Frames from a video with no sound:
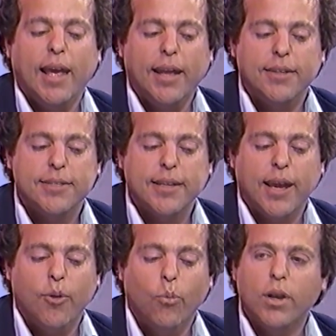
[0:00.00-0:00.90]
And to
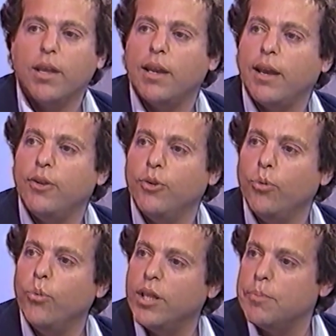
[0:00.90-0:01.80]
say, what can I
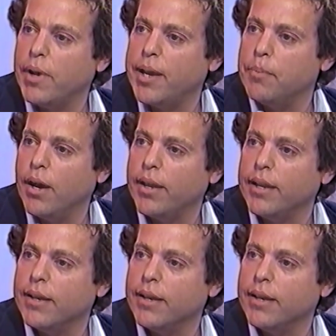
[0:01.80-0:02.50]
do with my body?